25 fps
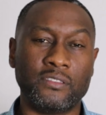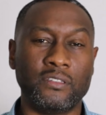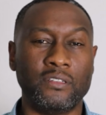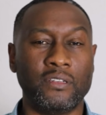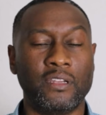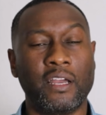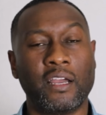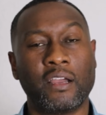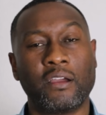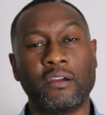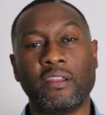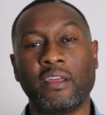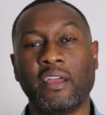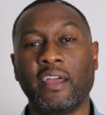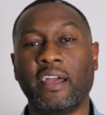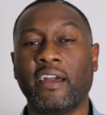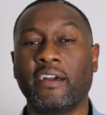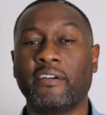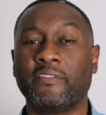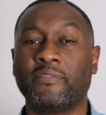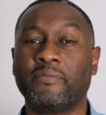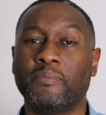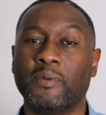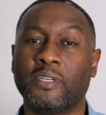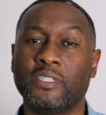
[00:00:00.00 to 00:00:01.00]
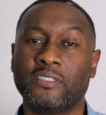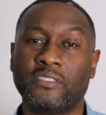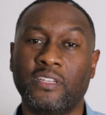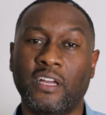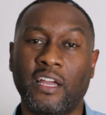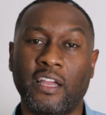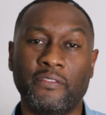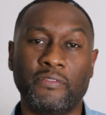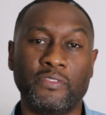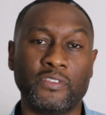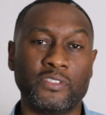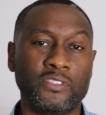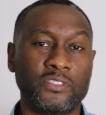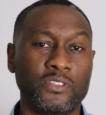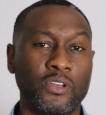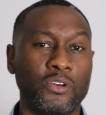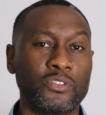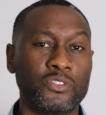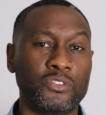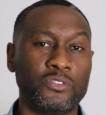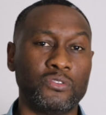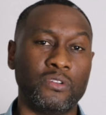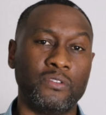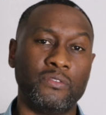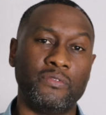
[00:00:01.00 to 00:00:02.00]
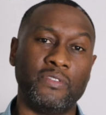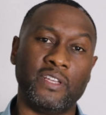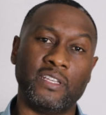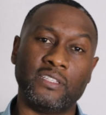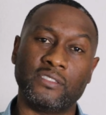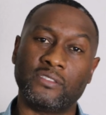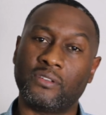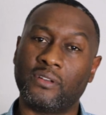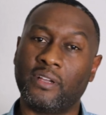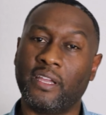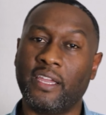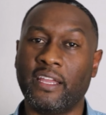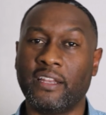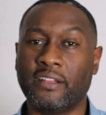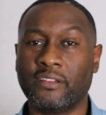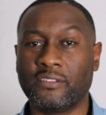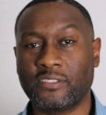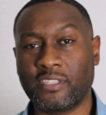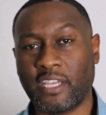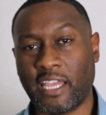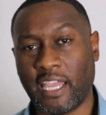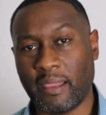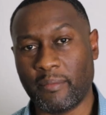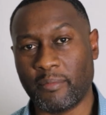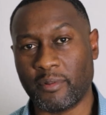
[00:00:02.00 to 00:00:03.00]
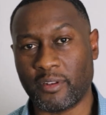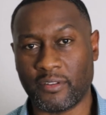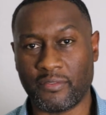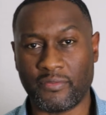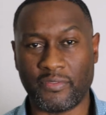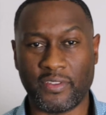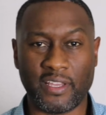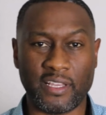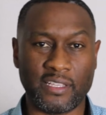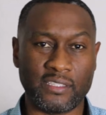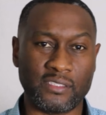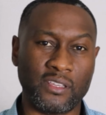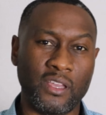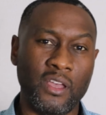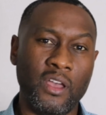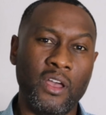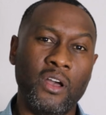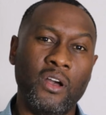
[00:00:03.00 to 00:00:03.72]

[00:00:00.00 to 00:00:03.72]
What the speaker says: You're not going to have much time for social events or entertainment events,